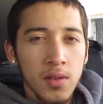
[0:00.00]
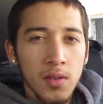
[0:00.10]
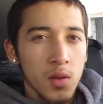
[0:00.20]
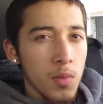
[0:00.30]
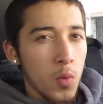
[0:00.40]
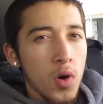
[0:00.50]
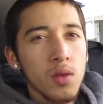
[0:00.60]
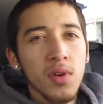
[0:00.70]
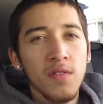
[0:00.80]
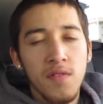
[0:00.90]
Number
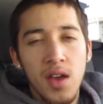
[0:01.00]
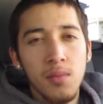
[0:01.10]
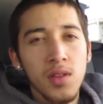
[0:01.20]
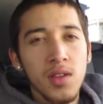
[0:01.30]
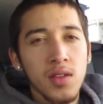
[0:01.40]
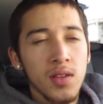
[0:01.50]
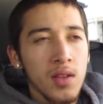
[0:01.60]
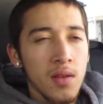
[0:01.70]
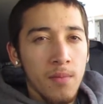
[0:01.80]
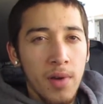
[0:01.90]
one, my family,
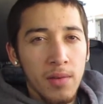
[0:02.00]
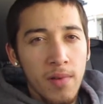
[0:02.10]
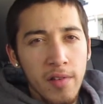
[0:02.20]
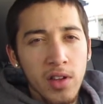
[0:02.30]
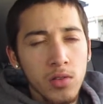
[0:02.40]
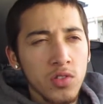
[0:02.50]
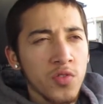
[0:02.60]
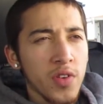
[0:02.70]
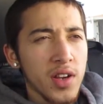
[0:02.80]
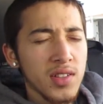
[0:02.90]
my very close
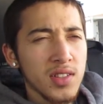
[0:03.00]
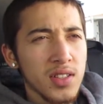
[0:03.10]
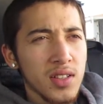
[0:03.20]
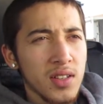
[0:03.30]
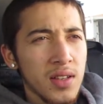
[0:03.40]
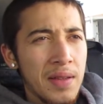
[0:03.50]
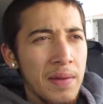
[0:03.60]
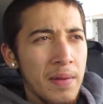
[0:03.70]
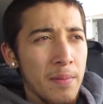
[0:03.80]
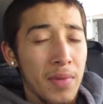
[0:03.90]
friends,
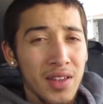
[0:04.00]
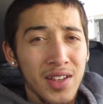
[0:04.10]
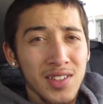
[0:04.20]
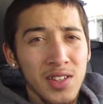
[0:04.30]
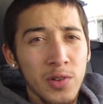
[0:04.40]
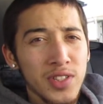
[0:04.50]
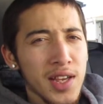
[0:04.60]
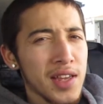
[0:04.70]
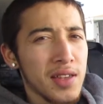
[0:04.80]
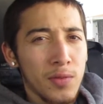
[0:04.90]
my cousin
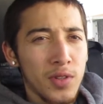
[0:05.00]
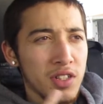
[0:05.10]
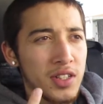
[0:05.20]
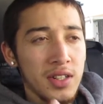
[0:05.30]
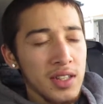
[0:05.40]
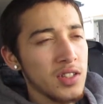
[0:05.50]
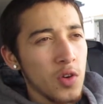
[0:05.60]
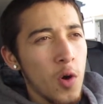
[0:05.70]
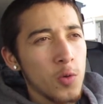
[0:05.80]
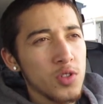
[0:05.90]
Jose, which he's
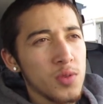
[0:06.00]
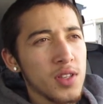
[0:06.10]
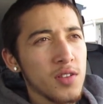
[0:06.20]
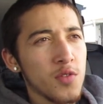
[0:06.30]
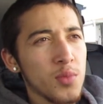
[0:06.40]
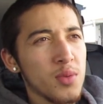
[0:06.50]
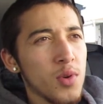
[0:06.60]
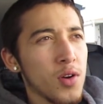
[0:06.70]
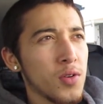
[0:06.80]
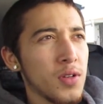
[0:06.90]
always been there for me,
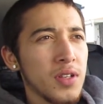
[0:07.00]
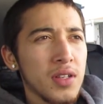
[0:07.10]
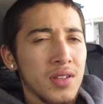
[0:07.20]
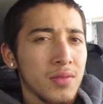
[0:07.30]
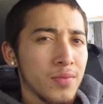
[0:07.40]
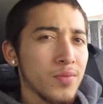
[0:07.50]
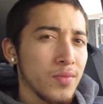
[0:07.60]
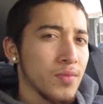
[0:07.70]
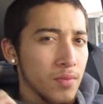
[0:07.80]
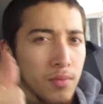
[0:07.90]
bro.
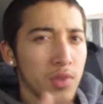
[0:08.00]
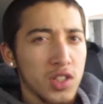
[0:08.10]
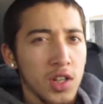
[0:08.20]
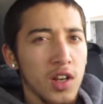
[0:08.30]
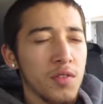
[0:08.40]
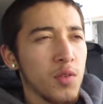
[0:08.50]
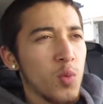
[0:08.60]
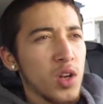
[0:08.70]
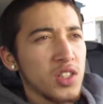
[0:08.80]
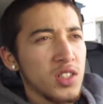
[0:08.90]
Much love if you're
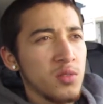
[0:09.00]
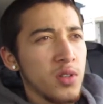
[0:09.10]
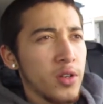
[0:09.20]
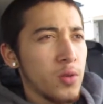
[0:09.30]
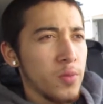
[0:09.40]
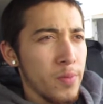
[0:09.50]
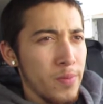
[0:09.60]
watching this video.